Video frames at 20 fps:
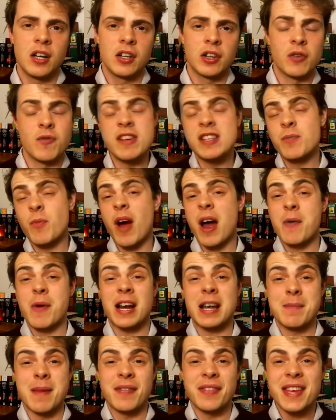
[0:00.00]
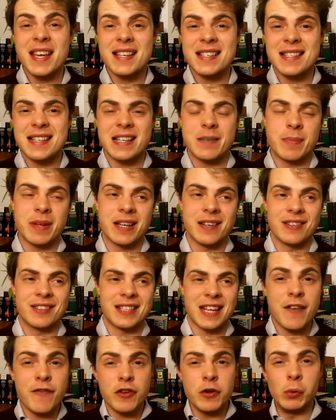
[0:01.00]
The reason why I recommend this is because
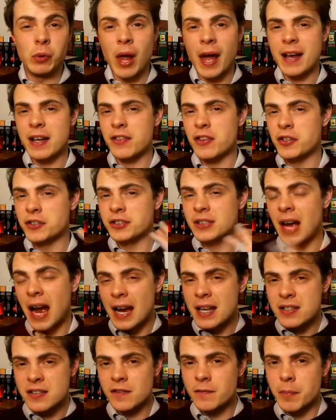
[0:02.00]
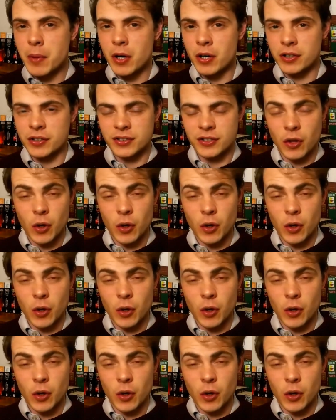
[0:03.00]
if you like those kinds of books